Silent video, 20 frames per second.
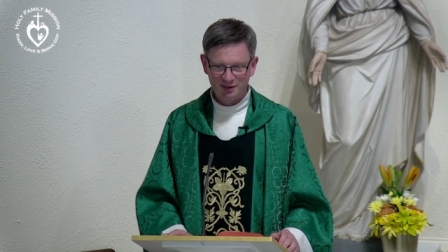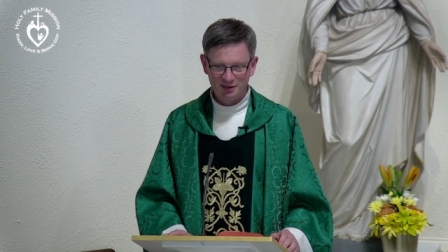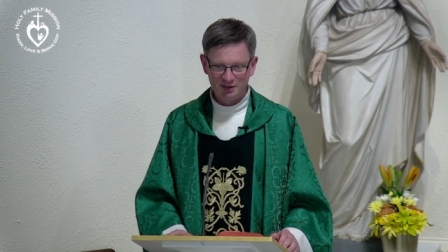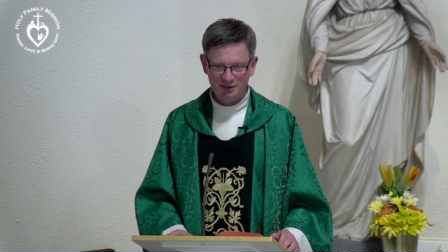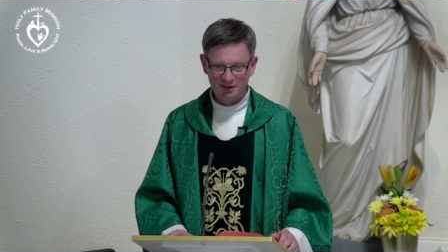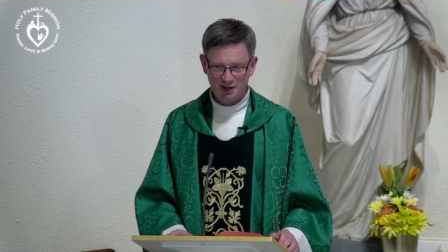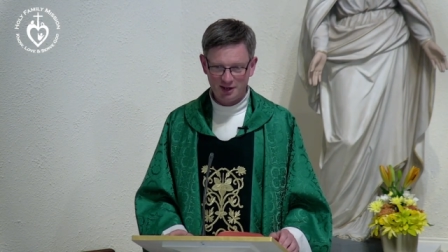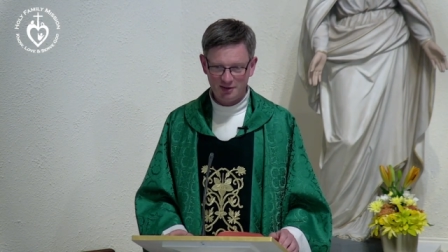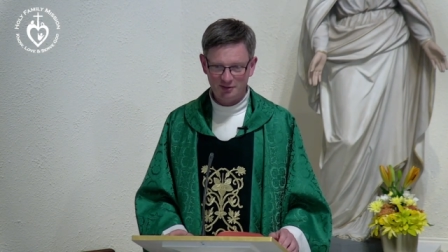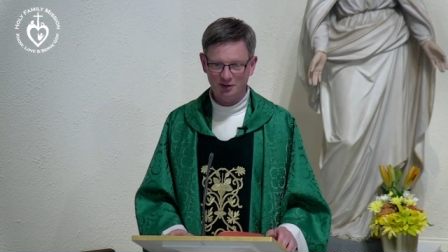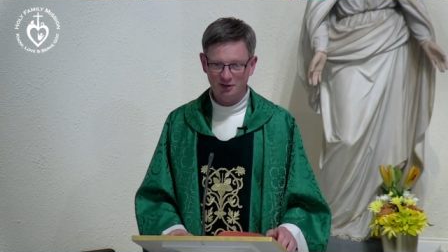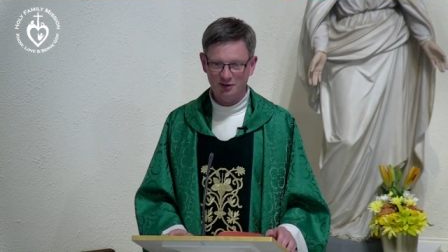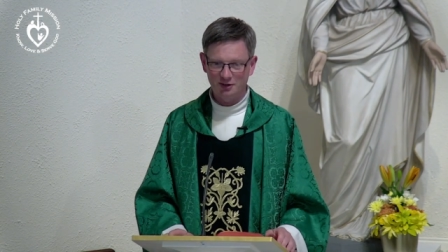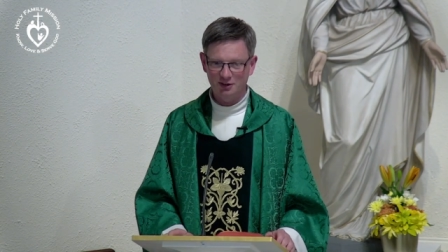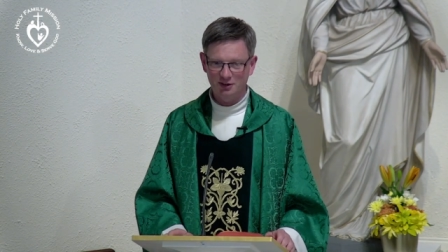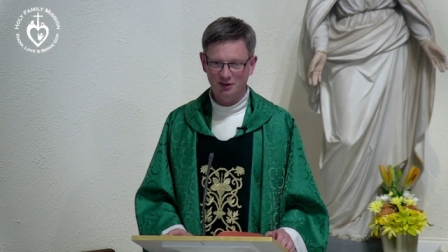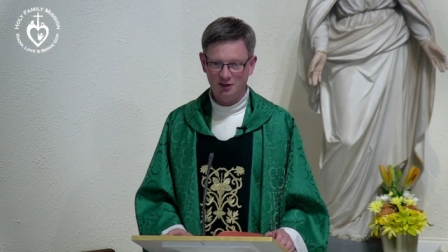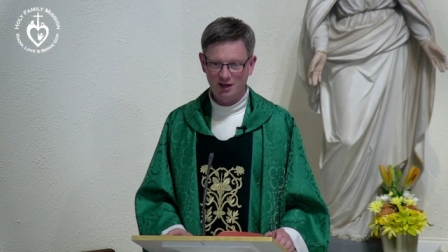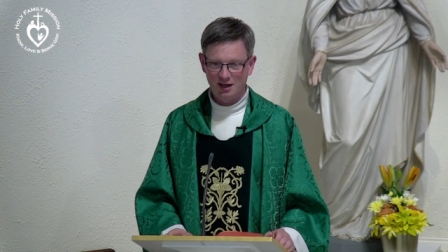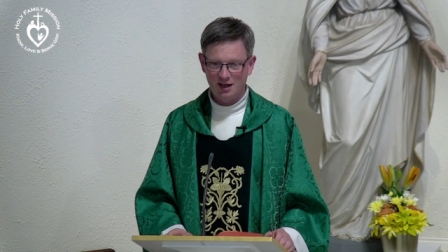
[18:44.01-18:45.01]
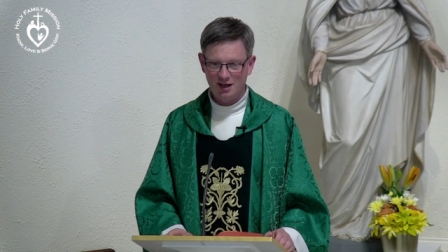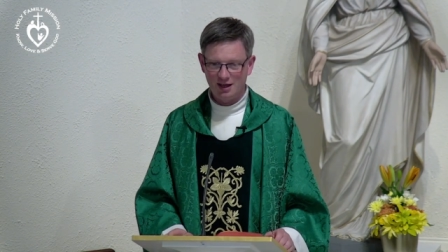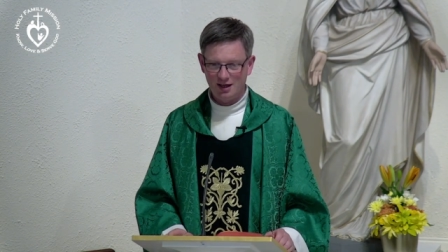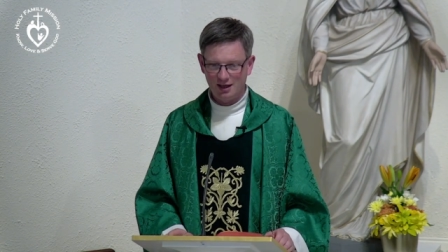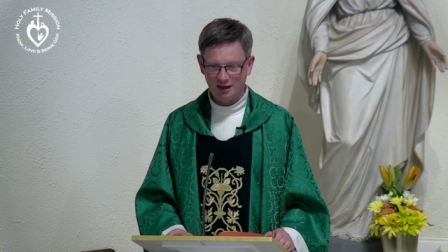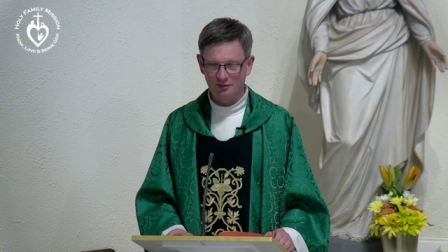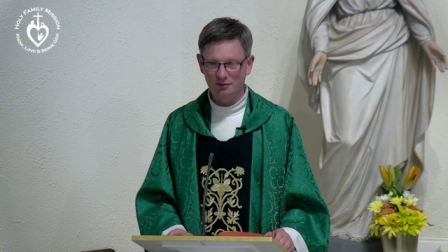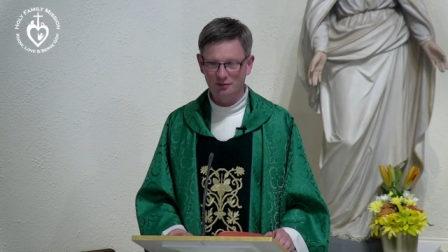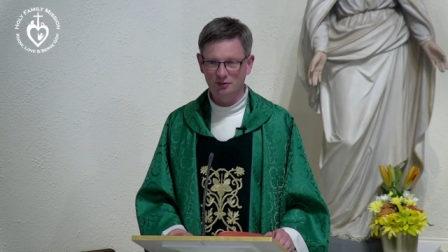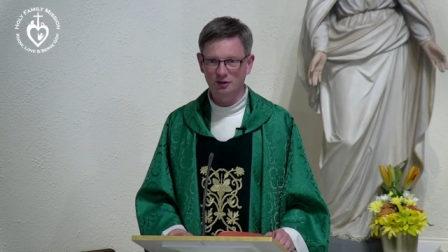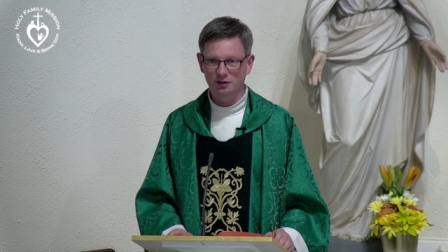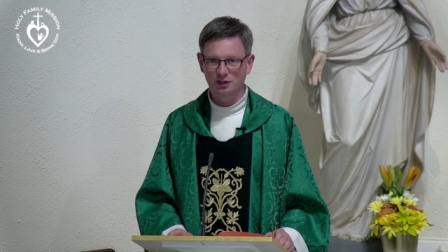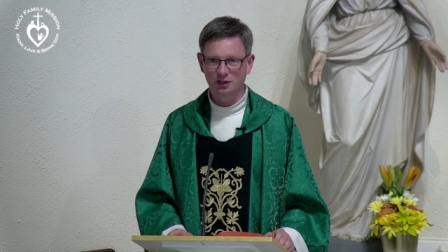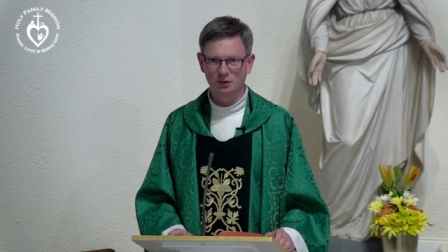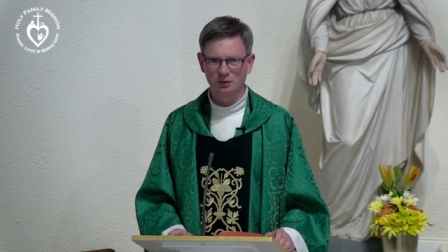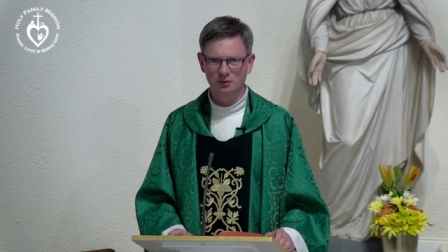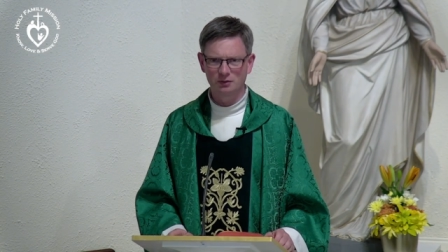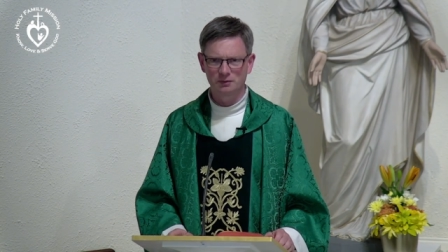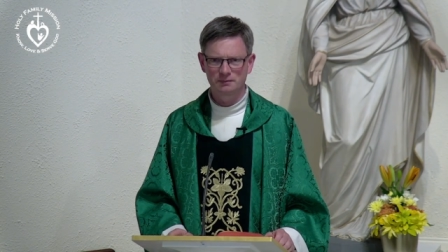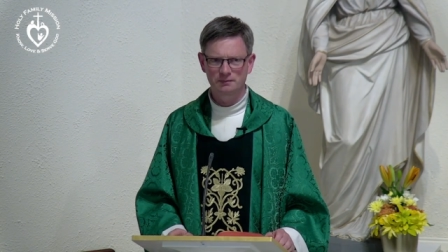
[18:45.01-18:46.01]
never, ever
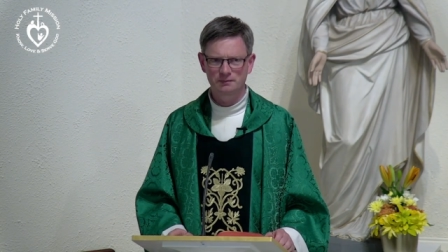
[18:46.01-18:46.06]
alone.